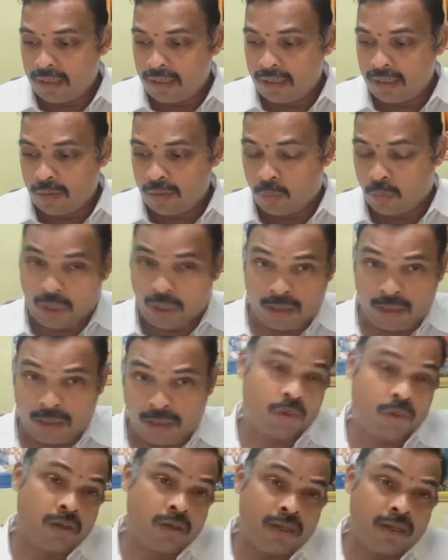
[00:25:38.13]
one
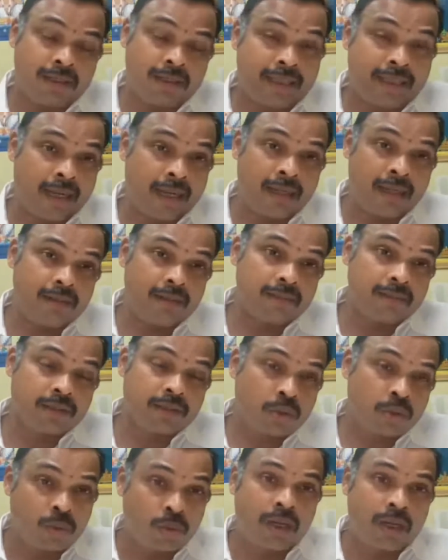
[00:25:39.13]
more thing a
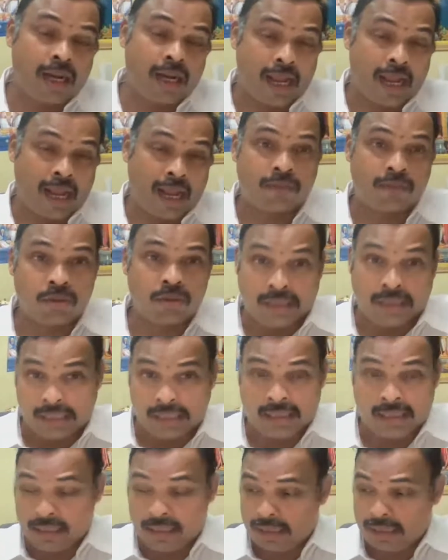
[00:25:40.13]
student have to
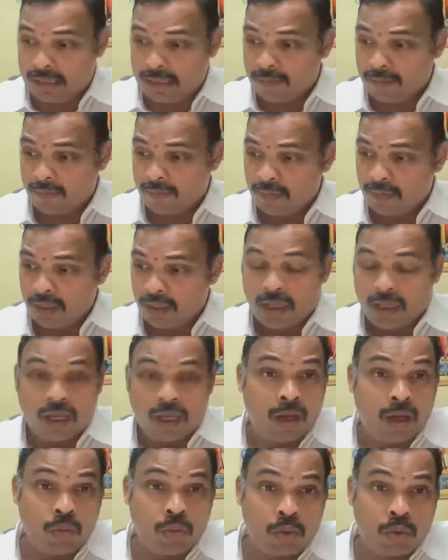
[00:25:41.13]
learn is
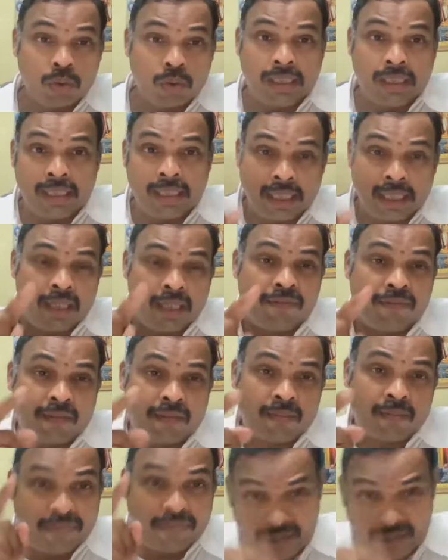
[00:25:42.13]
how to learn
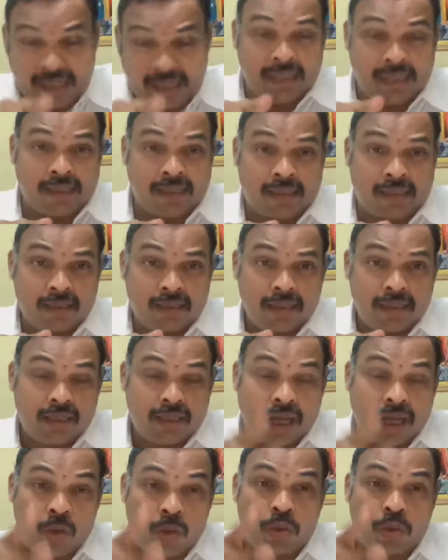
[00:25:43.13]
from failures,
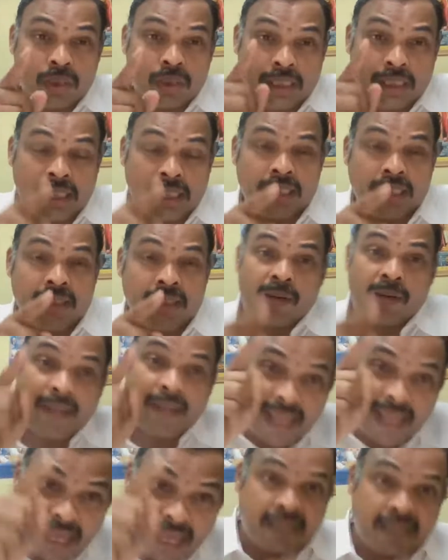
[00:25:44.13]
how to learn from
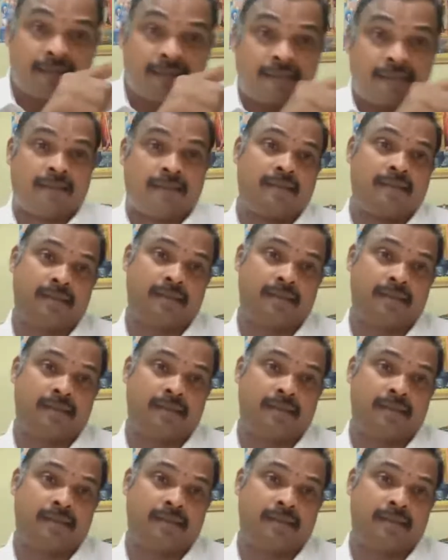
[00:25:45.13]
errors.